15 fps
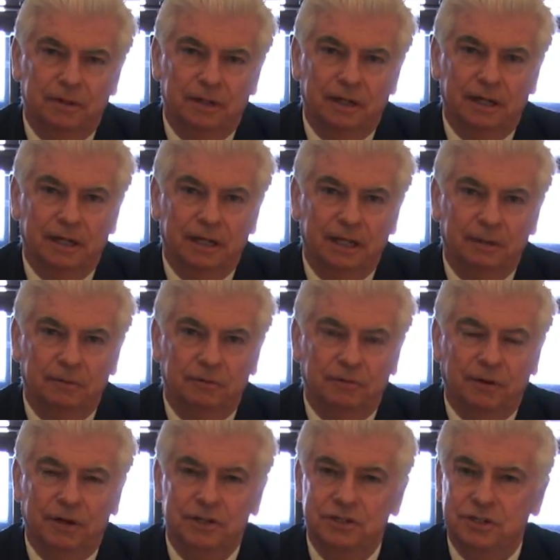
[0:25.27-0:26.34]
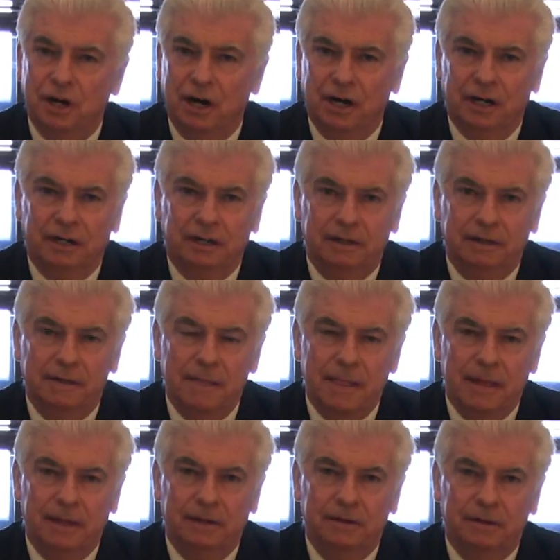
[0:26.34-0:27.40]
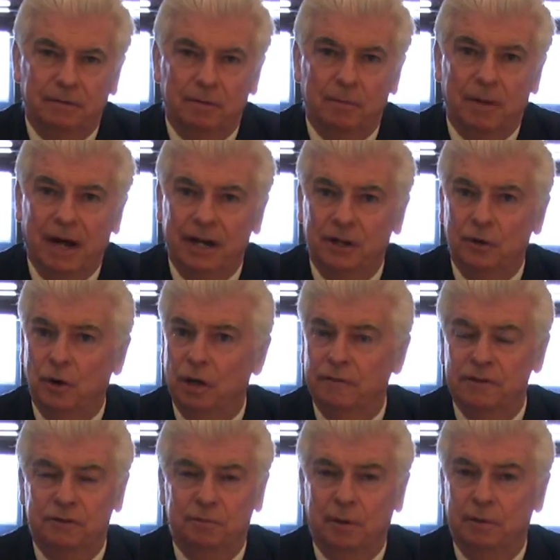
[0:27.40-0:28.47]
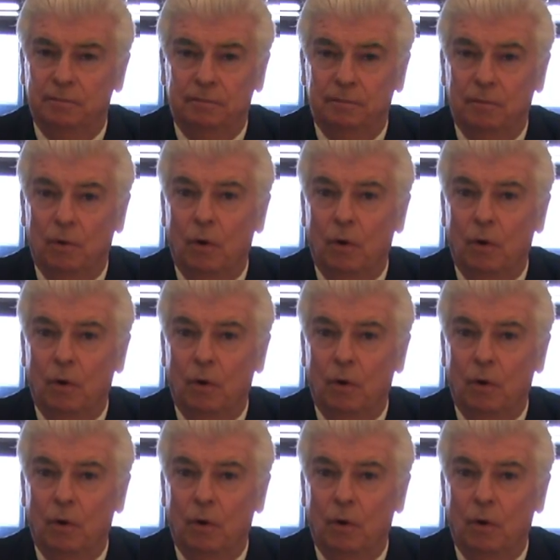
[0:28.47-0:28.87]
And he was very stark and reminding all of us what